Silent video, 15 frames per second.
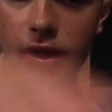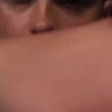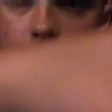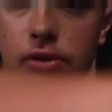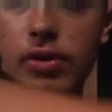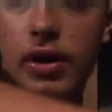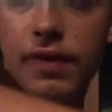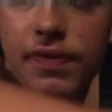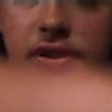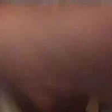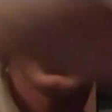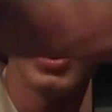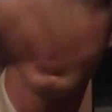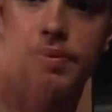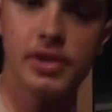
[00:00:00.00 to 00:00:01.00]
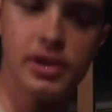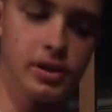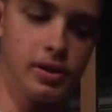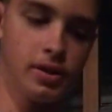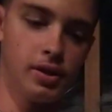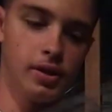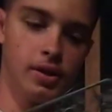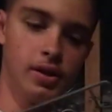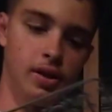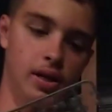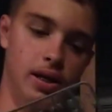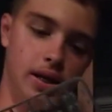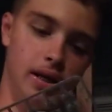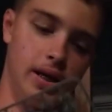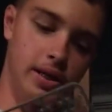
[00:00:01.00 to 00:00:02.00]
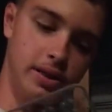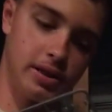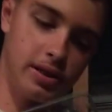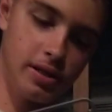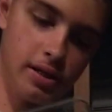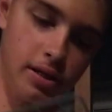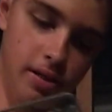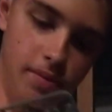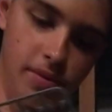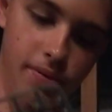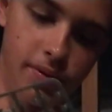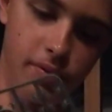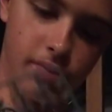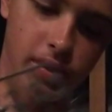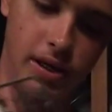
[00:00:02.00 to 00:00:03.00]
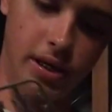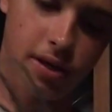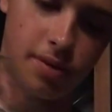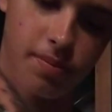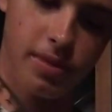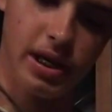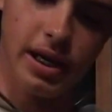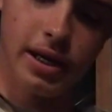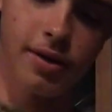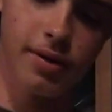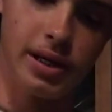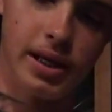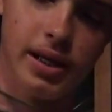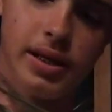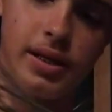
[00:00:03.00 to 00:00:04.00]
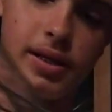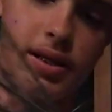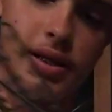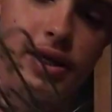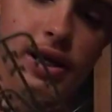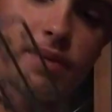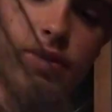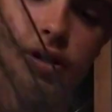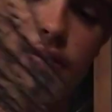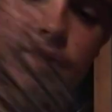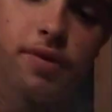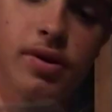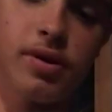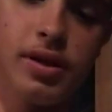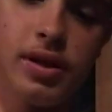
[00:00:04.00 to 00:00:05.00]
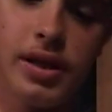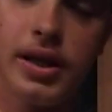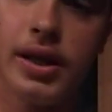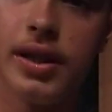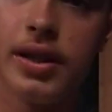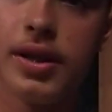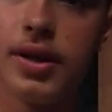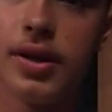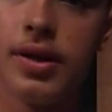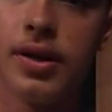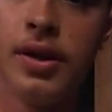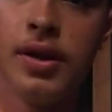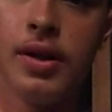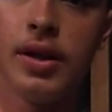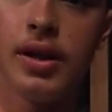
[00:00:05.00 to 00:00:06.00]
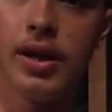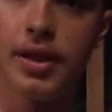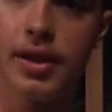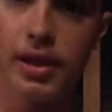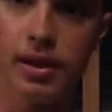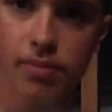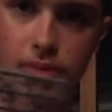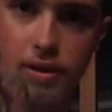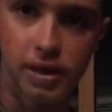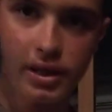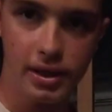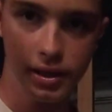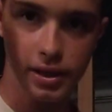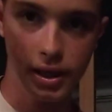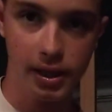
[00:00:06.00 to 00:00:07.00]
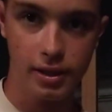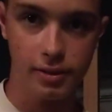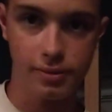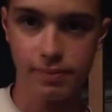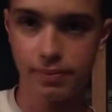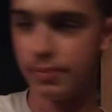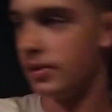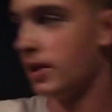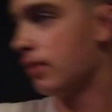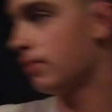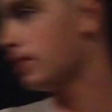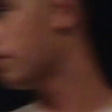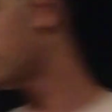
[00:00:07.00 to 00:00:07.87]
So Alpha Snipes, I asked him if he wanted to help me out, and he came over. He had a thin blade, and yeah, I was